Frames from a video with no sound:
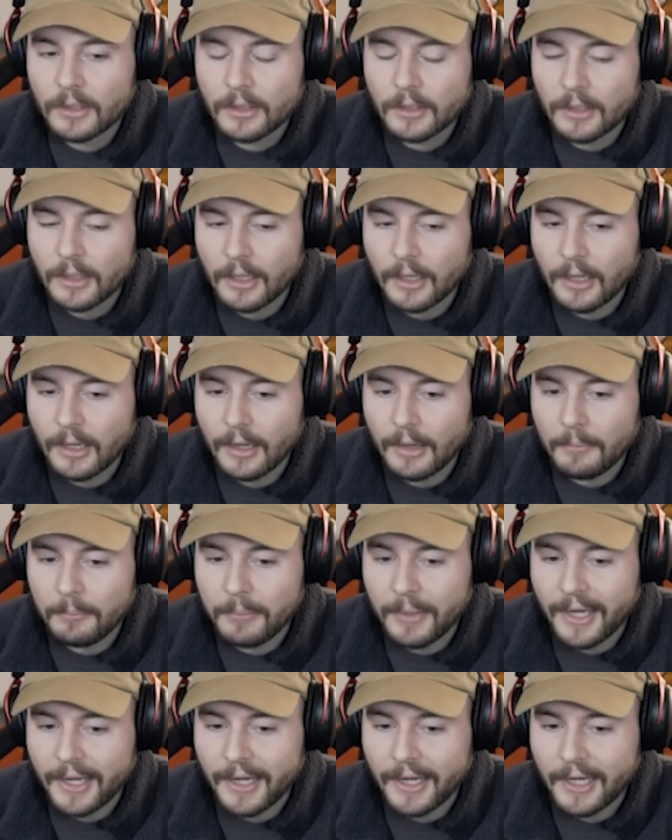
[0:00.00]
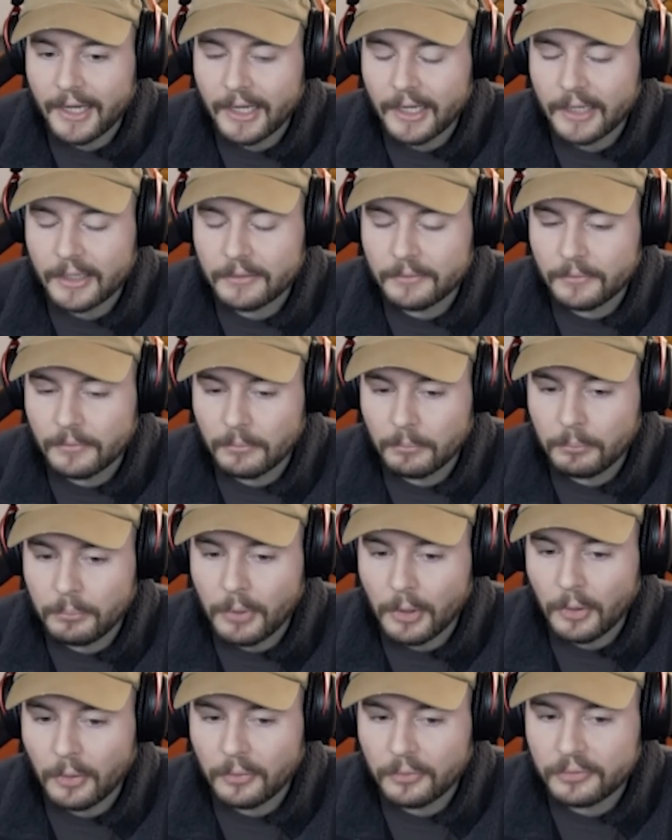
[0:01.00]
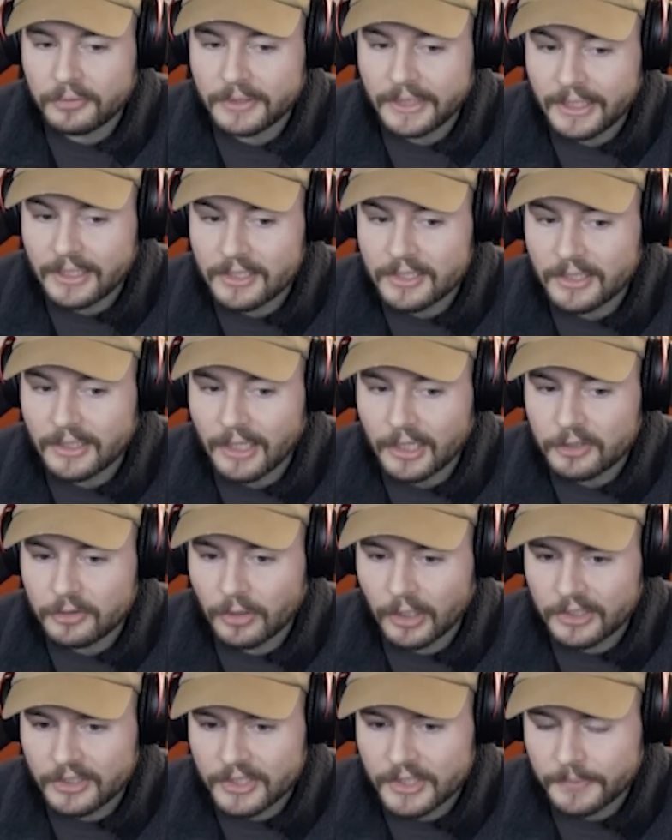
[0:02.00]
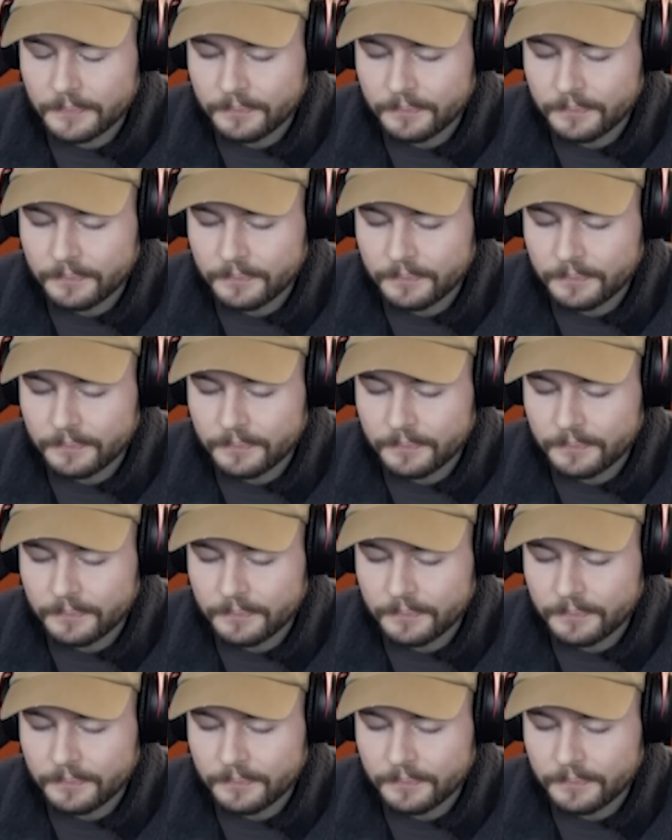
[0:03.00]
buy both Need to See large rods.